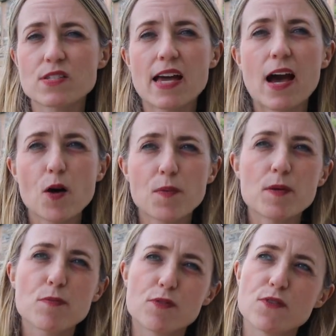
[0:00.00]
to help
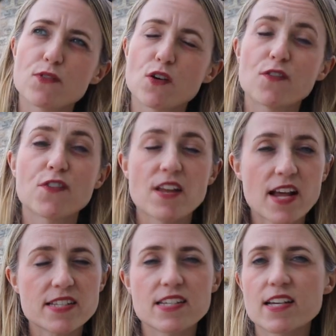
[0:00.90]
improve your
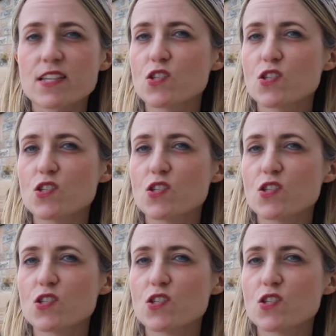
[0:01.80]
phonetics,